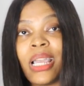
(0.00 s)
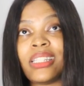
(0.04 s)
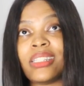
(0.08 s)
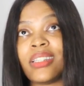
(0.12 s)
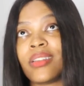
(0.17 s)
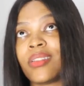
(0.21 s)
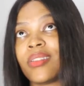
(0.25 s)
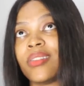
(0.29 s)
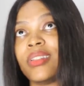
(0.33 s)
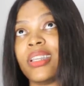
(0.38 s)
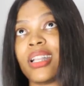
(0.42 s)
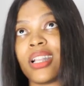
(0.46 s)
I
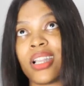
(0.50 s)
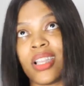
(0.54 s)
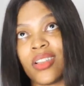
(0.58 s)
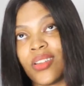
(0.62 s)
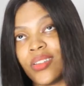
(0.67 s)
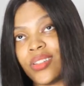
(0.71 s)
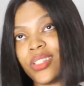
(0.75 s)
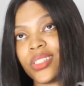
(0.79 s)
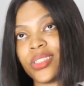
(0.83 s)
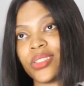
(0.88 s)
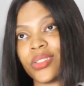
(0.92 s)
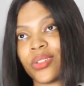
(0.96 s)
thank God I
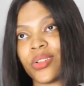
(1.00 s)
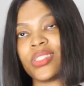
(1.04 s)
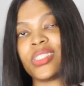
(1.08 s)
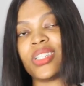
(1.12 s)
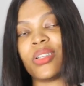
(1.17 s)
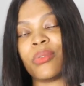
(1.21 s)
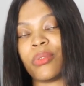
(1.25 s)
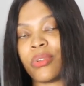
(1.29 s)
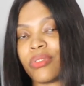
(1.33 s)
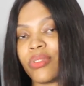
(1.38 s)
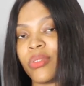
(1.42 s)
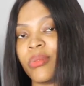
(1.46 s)
carried it because
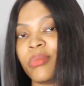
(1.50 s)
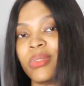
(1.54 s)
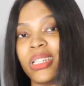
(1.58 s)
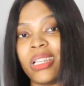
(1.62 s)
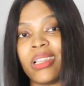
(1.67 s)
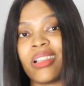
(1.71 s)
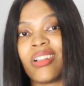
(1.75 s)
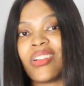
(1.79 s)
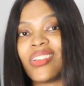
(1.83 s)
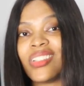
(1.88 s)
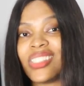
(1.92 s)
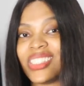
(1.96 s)
away from
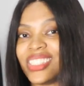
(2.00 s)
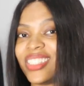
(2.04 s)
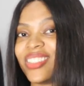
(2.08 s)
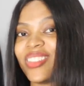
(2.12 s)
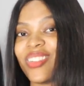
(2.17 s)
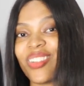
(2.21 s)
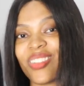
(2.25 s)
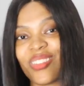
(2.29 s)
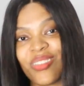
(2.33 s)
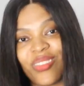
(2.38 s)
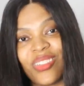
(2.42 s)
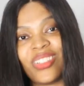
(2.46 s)
there,
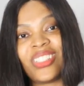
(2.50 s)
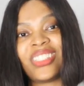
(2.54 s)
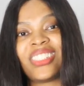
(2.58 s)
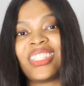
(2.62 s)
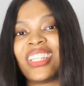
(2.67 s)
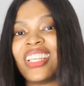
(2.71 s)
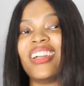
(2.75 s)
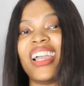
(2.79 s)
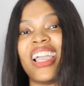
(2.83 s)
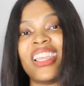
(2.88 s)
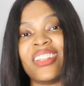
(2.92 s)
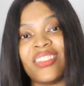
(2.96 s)
because
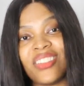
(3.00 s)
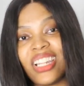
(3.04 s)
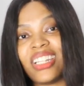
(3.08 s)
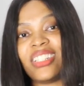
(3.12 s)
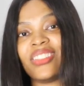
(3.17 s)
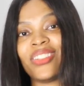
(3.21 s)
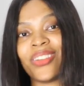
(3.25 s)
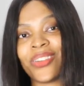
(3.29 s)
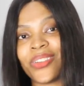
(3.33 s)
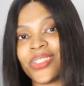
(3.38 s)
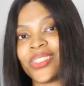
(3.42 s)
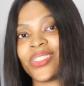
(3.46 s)
I knew
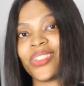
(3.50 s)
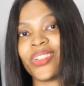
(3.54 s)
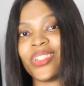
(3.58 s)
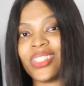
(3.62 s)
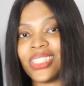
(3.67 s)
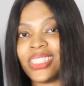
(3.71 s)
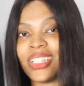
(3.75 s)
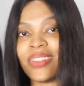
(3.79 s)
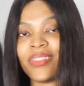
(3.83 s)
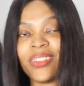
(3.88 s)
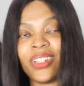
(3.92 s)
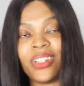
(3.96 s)
that the talk was
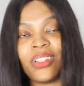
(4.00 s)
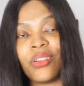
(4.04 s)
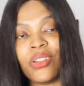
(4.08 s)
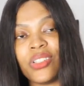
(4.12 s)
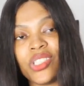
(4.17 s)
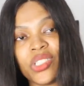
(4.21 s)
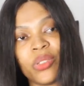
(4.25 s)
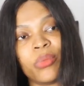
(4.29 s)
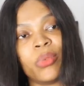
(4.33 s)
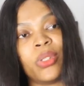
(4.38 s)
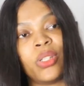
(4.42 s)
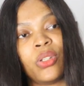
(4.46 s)
definitely
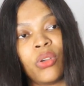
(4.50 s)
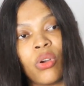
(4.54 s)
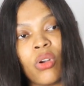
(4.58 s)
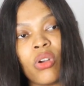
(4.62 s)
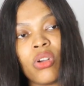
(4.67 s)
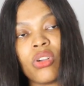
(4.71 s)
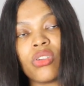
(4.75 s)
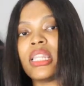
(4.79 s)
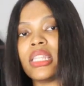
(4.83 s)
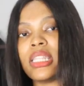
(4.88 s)
going to be long.